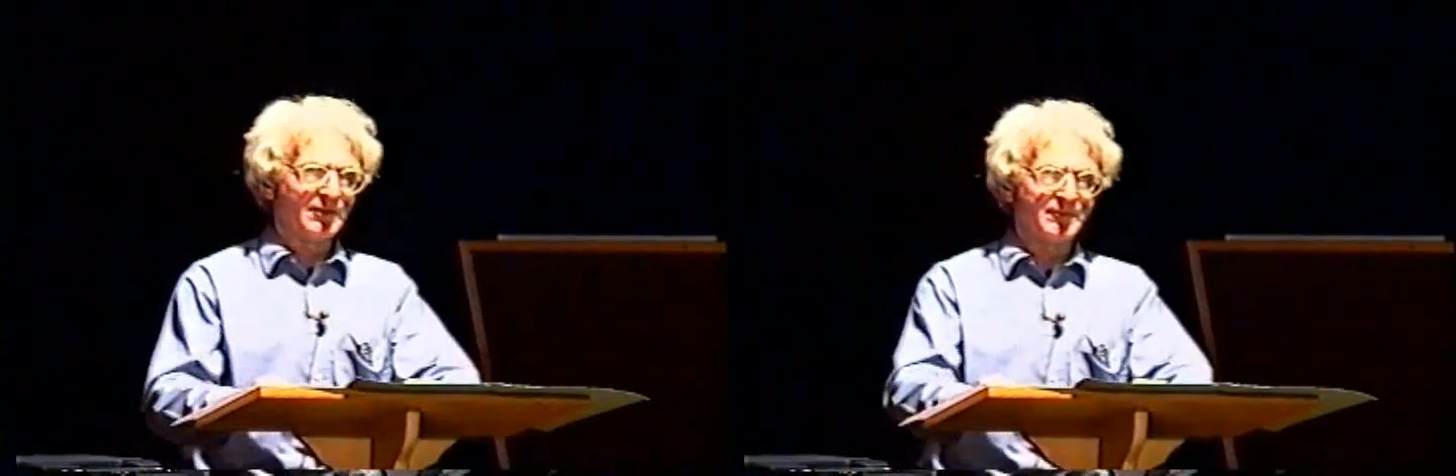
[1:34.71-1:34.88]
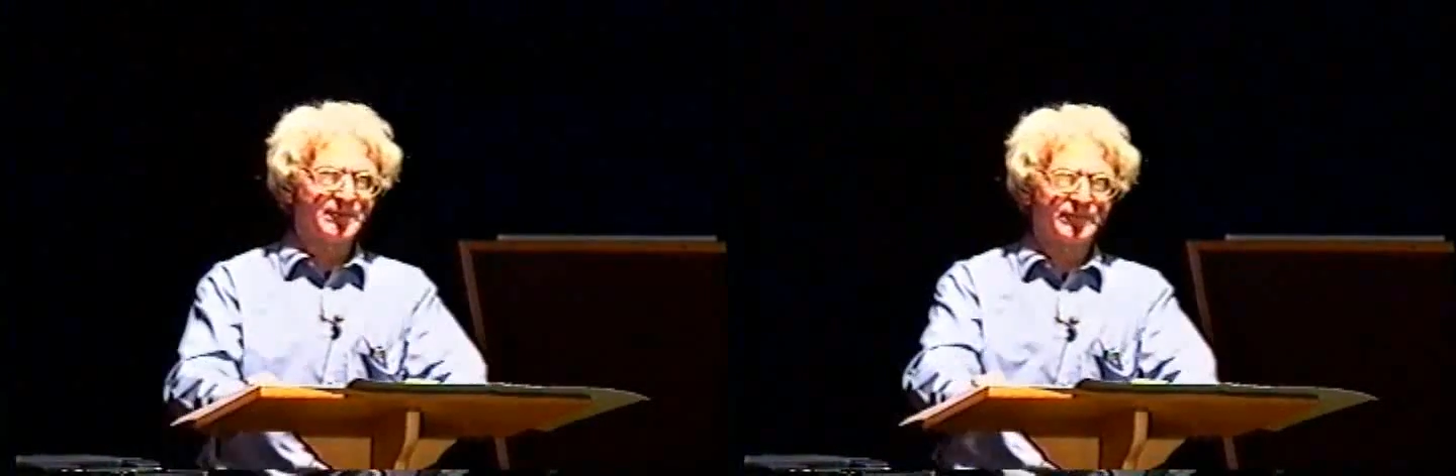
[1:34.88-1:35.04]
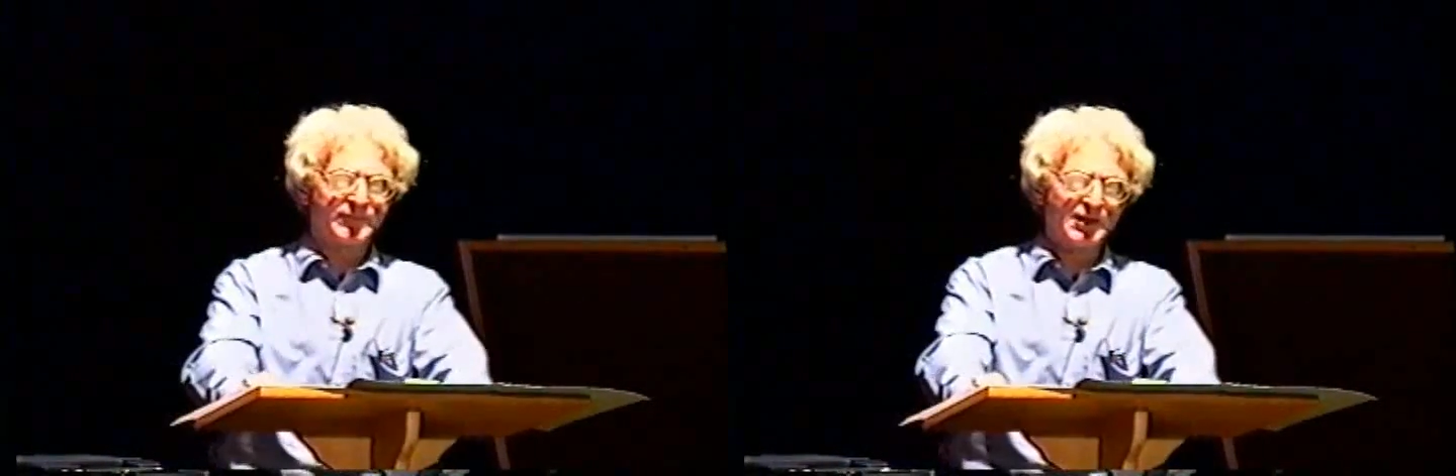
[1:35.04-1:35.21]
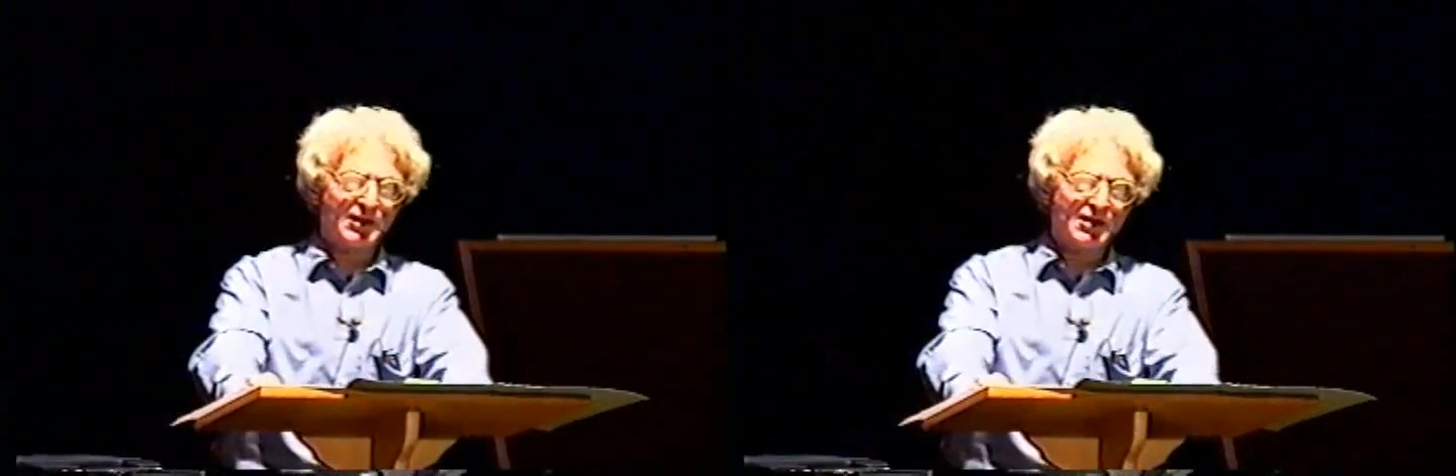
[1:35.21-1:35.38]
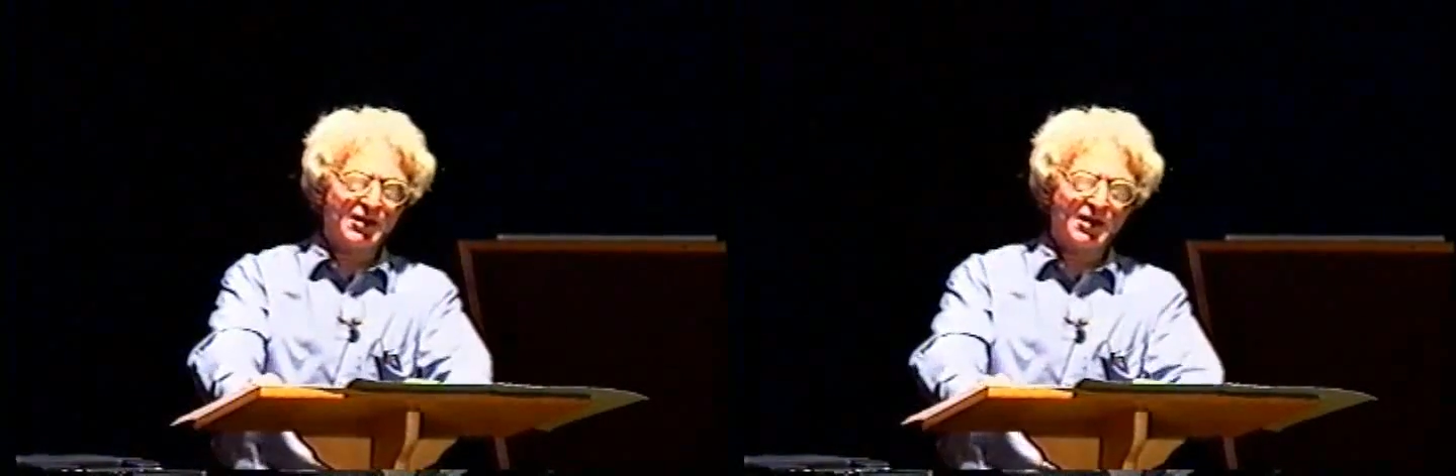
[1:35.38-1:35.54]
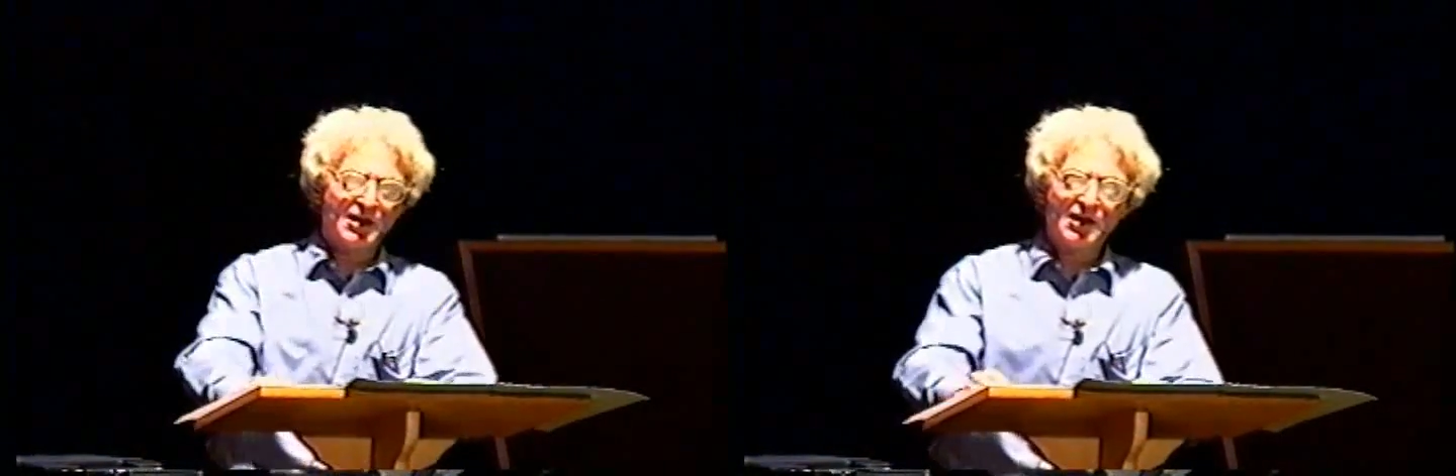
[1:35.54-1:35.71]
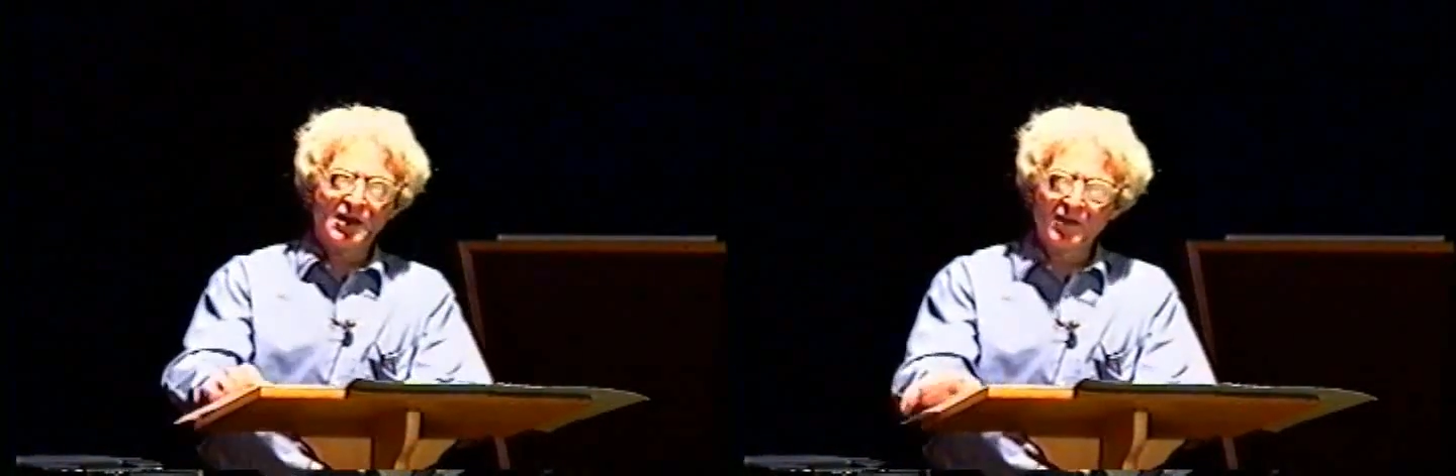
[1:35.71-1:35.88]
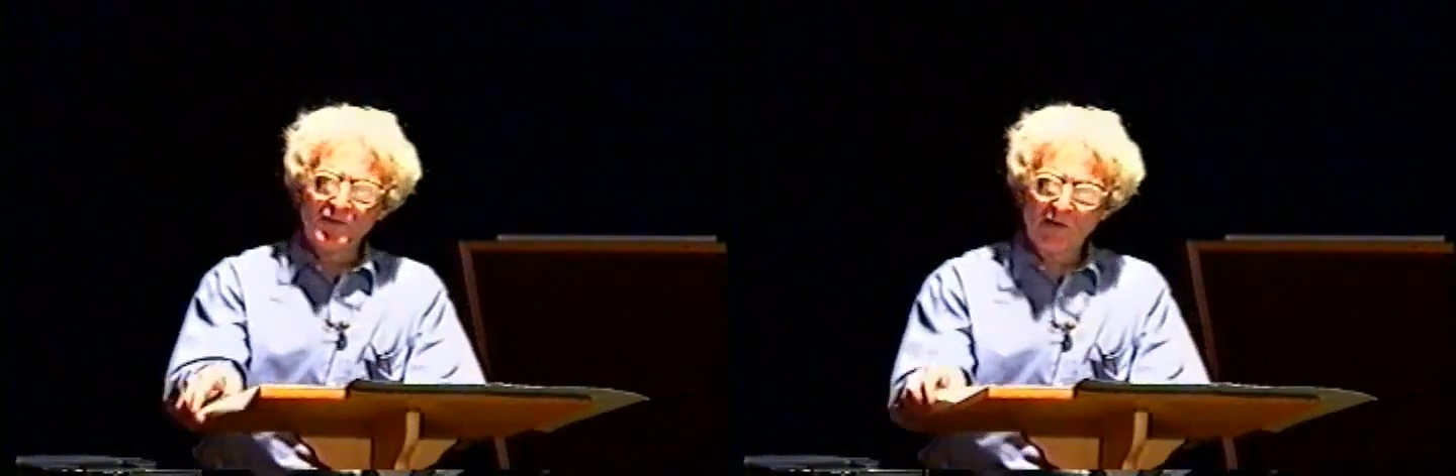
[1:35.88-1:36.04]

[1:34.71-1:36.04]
those are, of course,